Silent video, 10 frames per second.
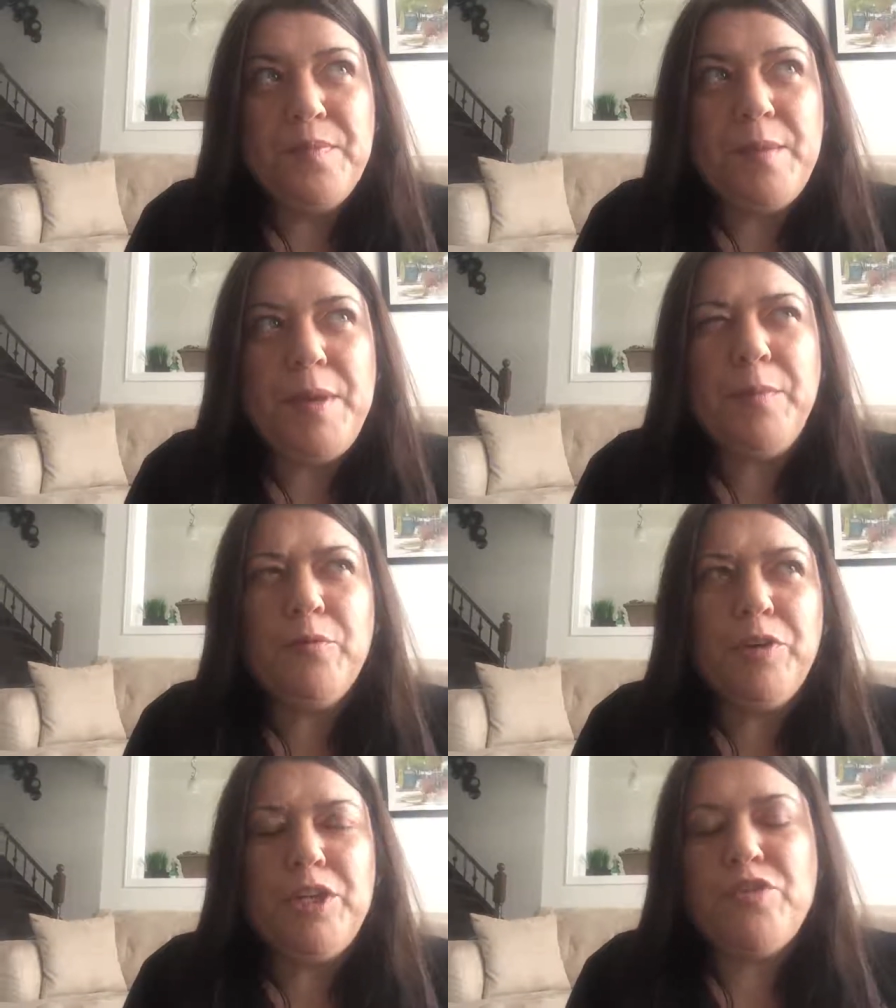people
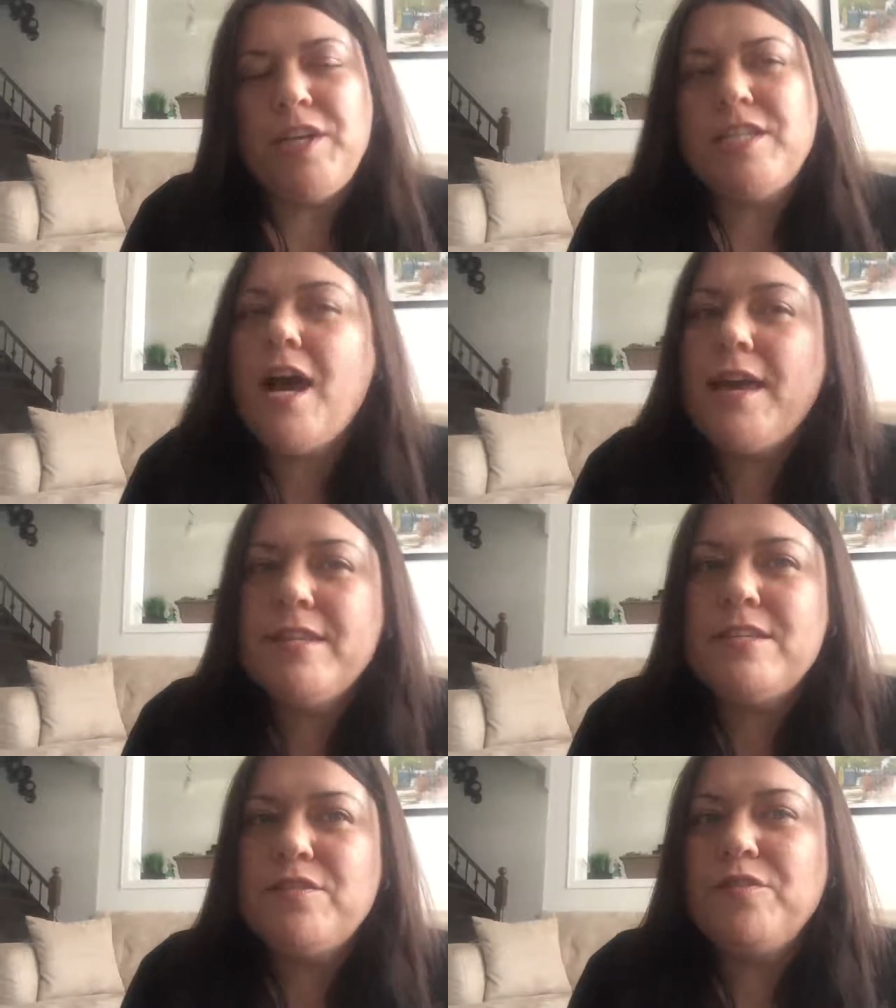really try to tie
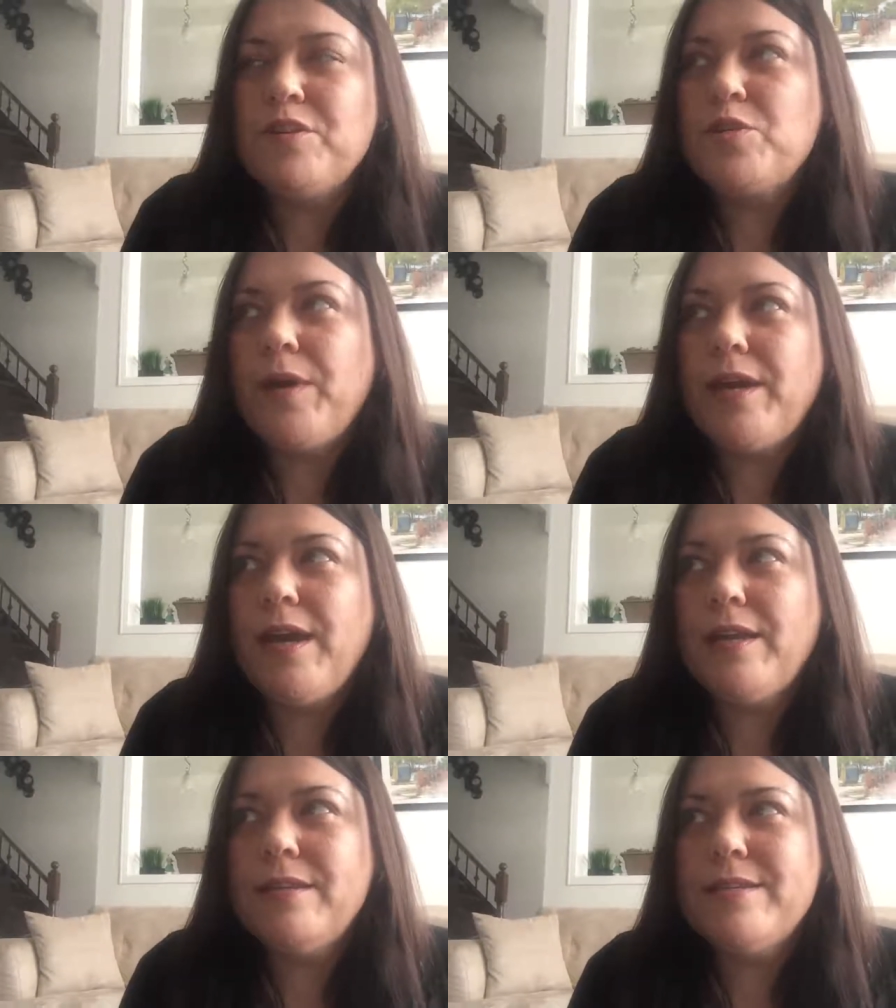this to feng shui,
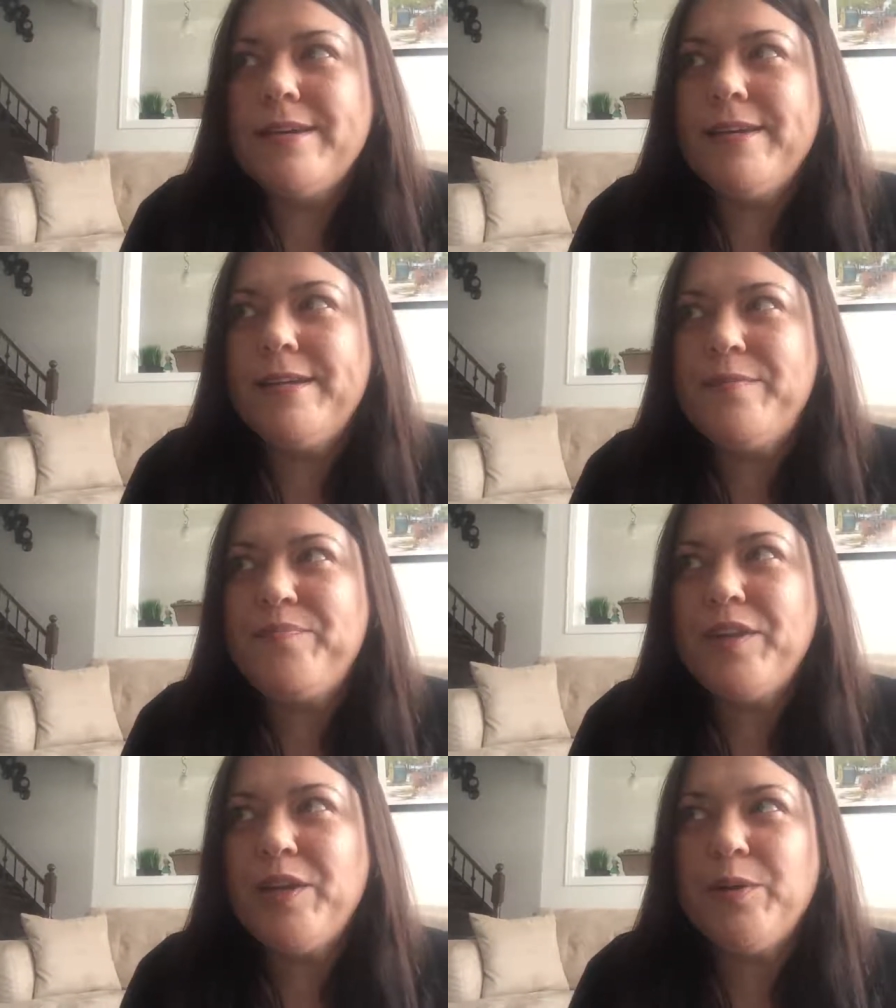and
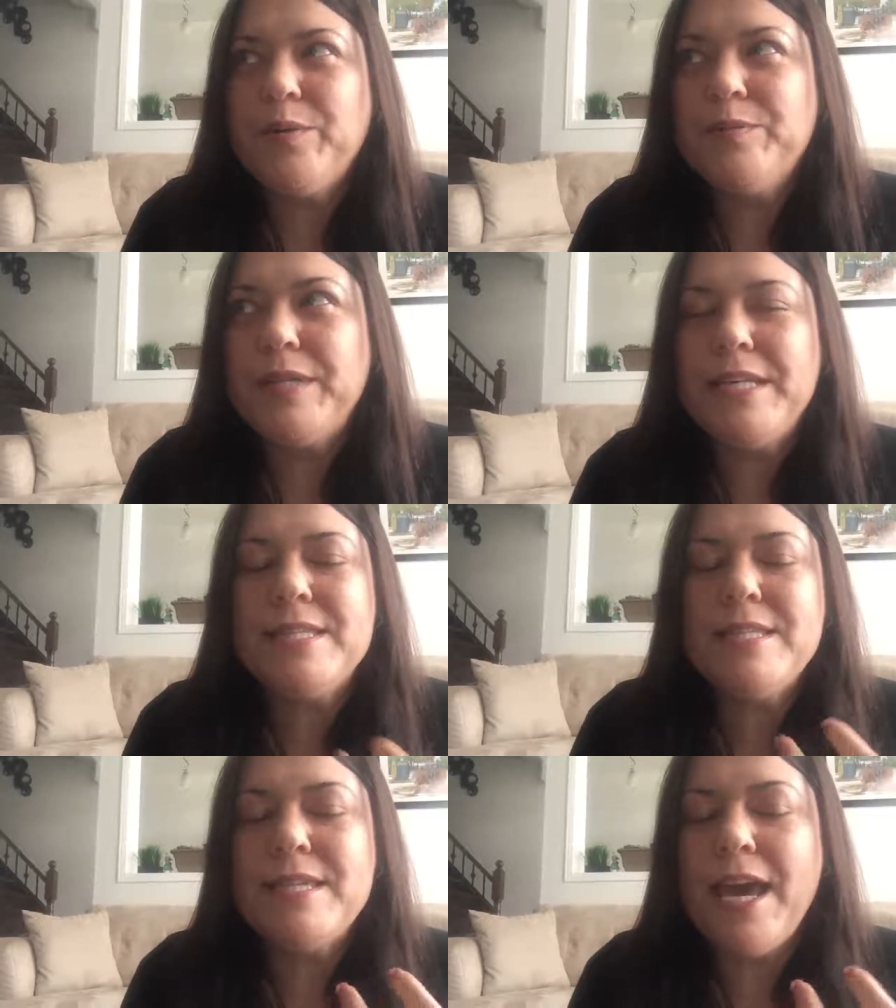you know,
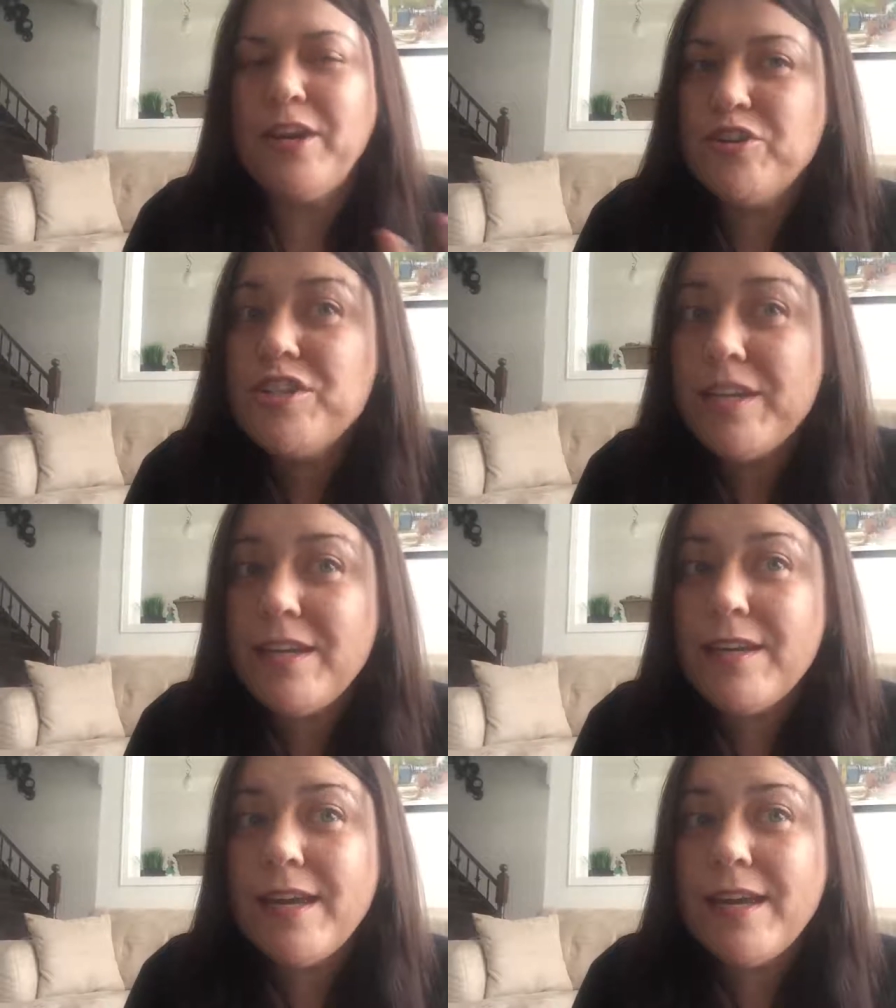it's energy.